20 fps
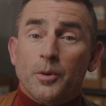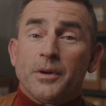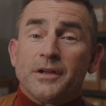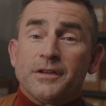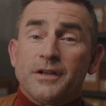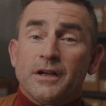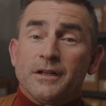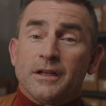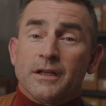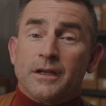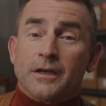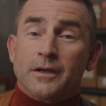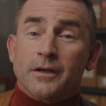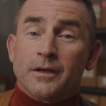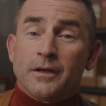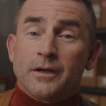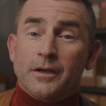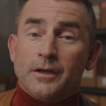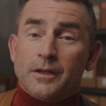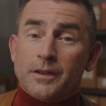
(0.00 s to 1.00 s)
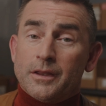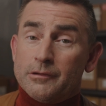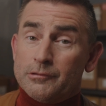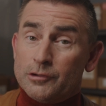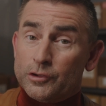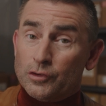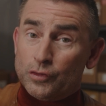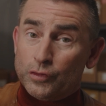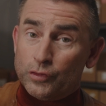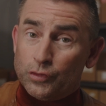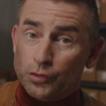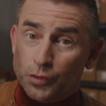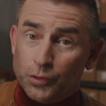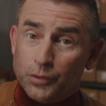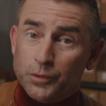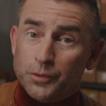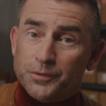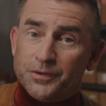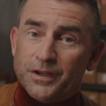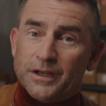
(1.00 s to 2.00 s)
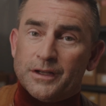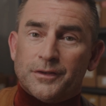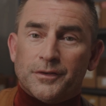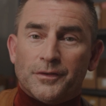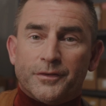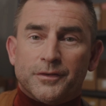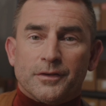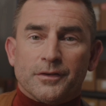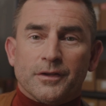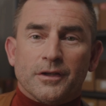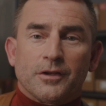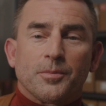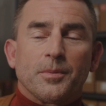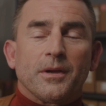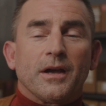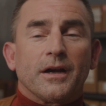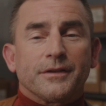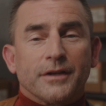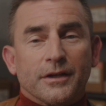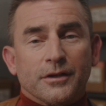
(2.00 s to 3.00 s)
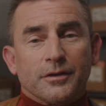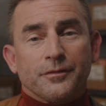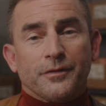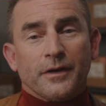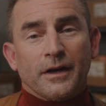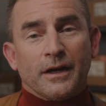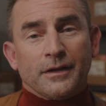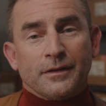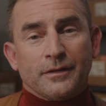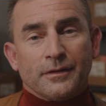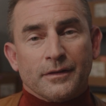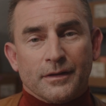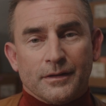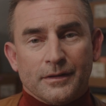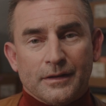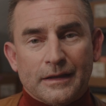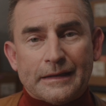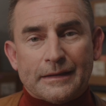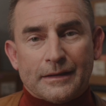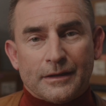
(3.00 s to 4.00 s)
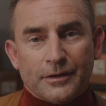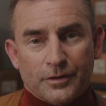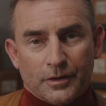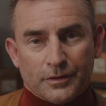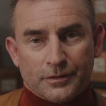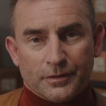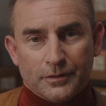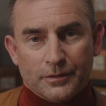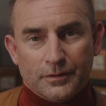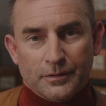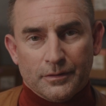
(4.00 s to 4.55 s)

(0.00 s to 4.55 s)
we're done here, there are two loose ends that need to be identified and neatly knotted.